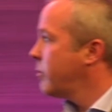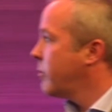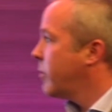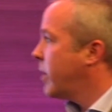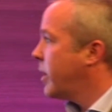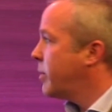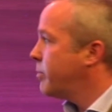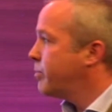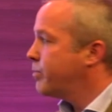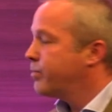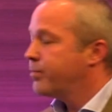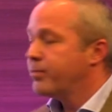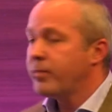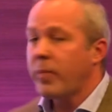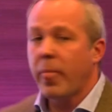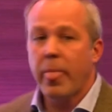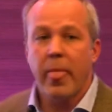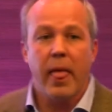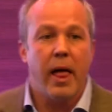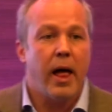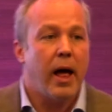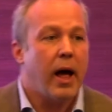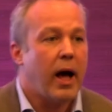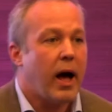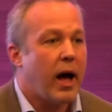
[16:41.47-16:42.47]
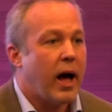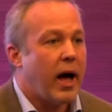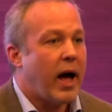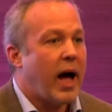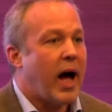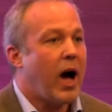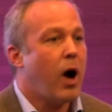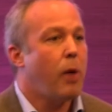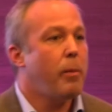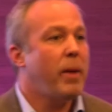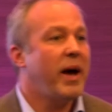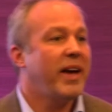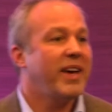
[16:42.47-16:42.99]
Right?
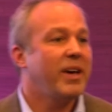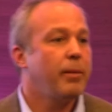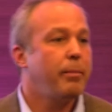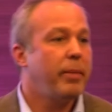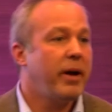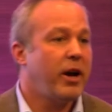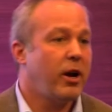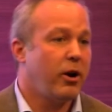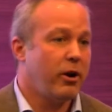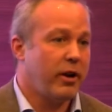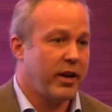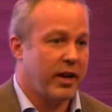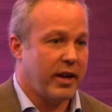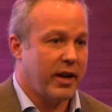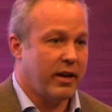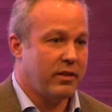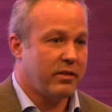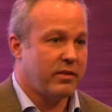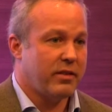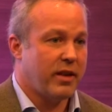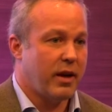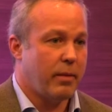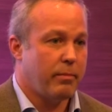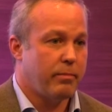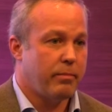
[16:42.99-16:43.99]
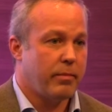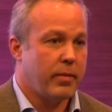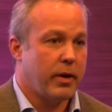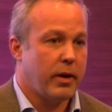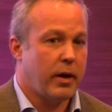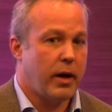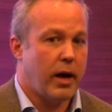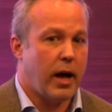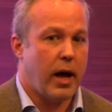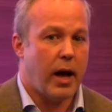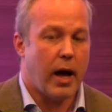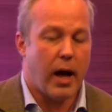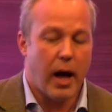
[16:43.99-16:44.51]
How am I comparing against them?
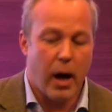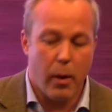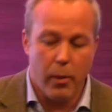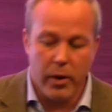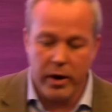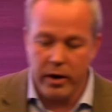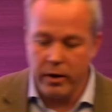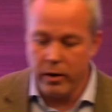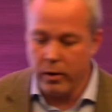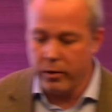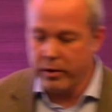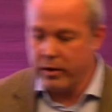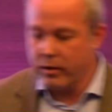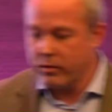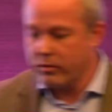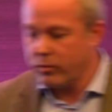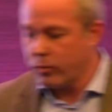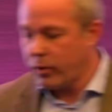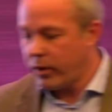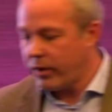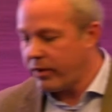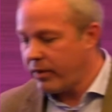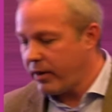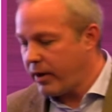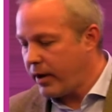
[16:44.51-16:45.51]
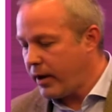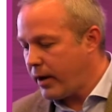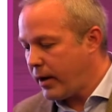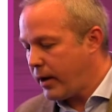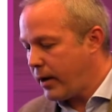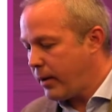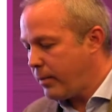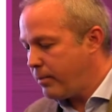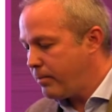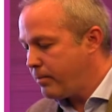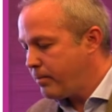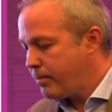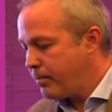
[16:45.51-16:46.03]
I want to know this with,
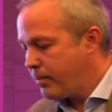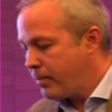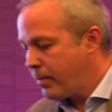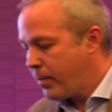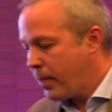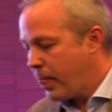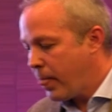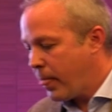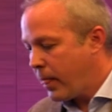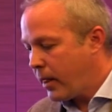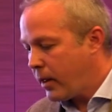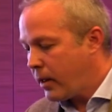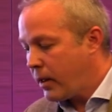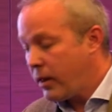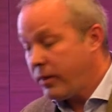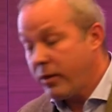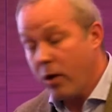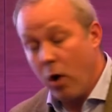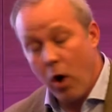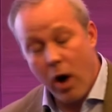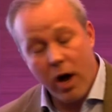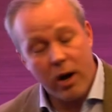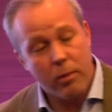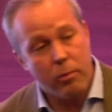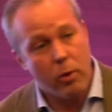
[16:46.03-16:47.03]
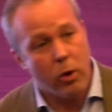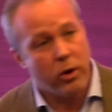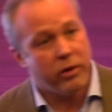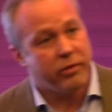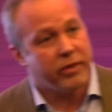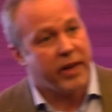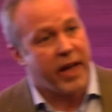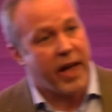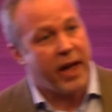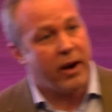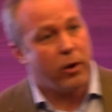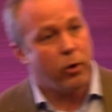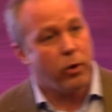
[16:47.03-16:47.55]
in the automotive
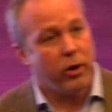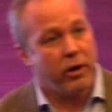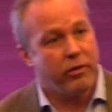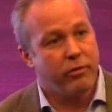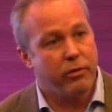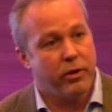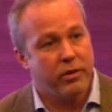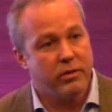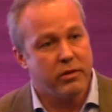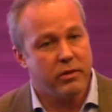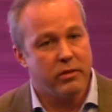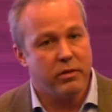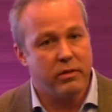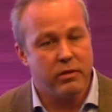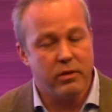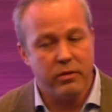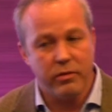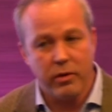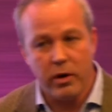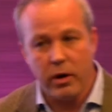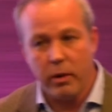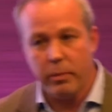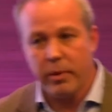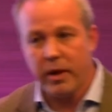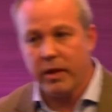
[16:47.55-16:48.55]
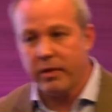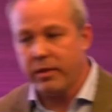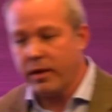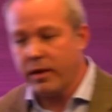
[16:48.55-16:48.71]
category, for instance. This is a very big